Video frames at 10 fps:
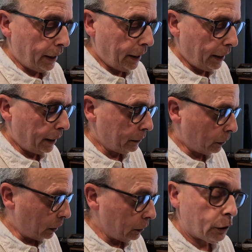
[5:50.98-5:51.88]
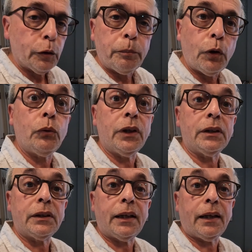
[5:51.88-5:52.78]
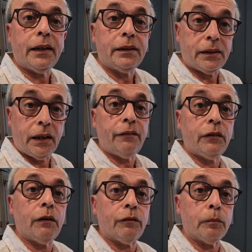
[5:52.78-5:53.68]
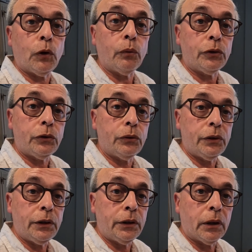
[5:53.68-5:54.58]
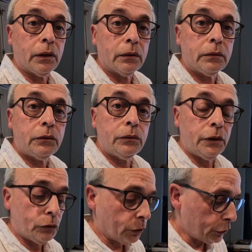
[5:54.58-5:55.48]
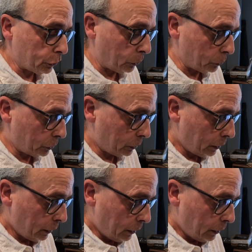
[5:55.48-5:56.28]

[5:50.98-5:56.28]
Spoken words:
I had all the components that I had saved up from going to the toy shows.